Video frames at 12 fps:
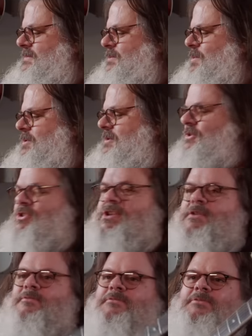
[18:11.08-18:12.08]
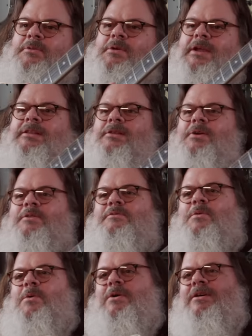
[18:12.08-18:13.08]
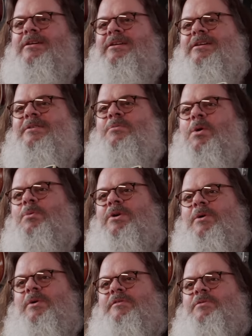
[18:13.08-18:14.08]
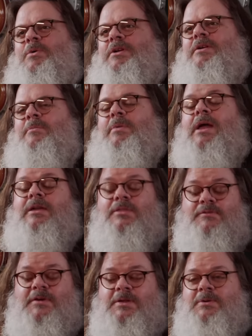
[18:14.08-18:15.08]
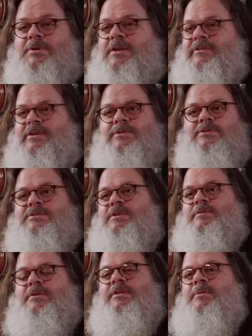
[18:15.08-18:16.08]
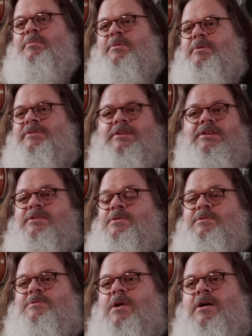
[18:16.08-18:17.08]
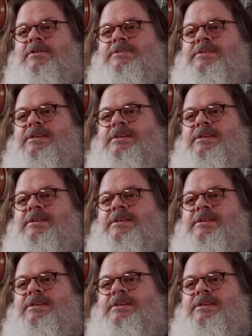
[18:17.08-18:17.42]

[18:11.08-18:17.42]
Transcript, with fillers: will achieve the right look for what we're going for here. Back in the Fano days, I used different implements. I didn't use rocks.